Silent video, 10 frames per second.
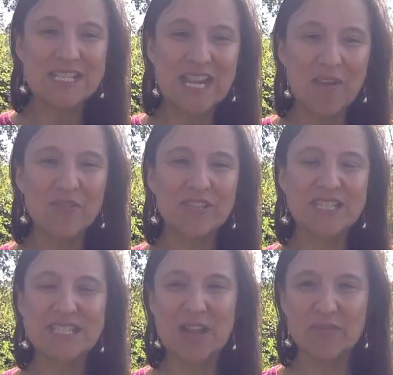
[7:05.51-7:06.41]

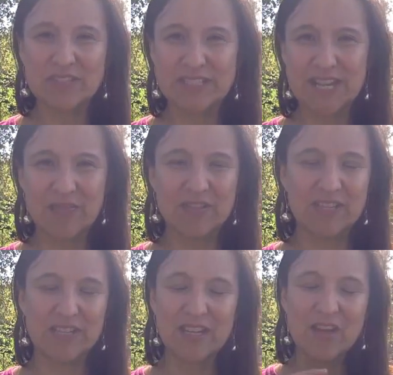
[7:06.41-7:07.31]
Definitely
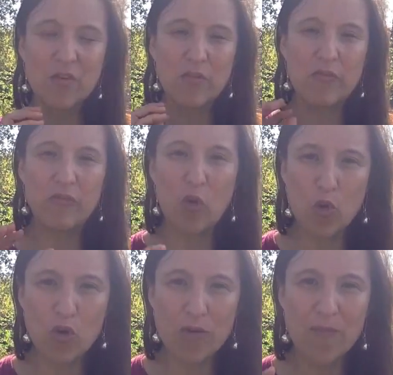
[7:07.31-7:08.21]

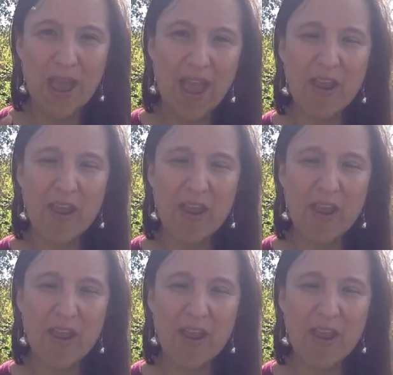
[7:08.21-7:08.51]
form